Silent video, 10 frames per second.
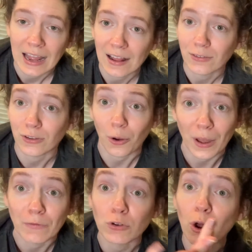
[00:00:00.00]
So
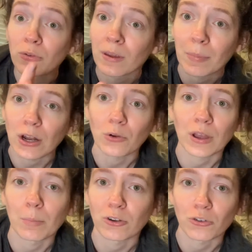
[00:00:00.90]
if you know somebody who can
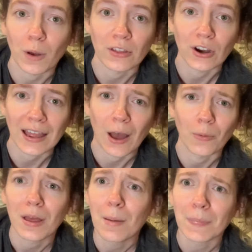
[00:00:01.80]
put you on their account,
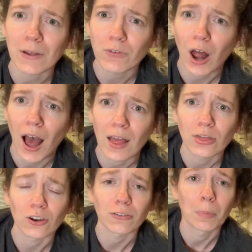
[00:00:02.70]
but if not,
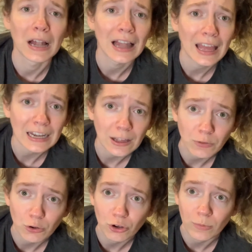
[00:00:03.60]
there's plenty of
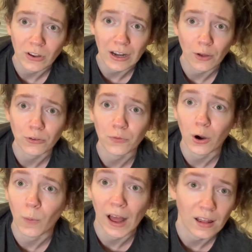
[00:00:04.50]
YouTube videos. For a
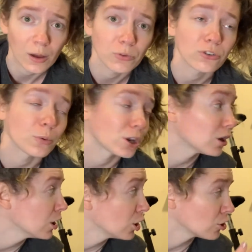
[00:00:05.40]
while I was doing
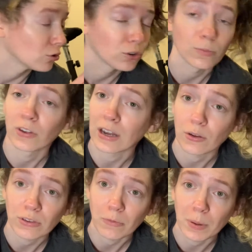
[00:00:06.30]
YouTube
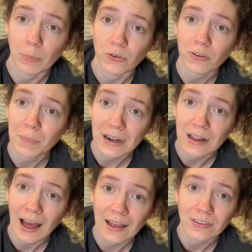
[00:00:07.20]
videos of people's spin
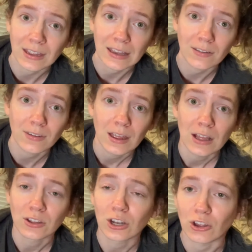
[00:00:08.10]
classes.
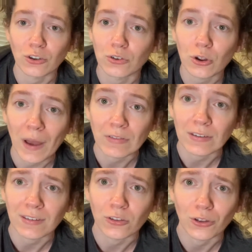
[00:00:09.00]
You know, you do have to
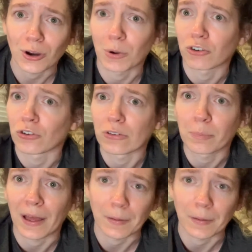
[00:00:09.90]
sit through the commercials, but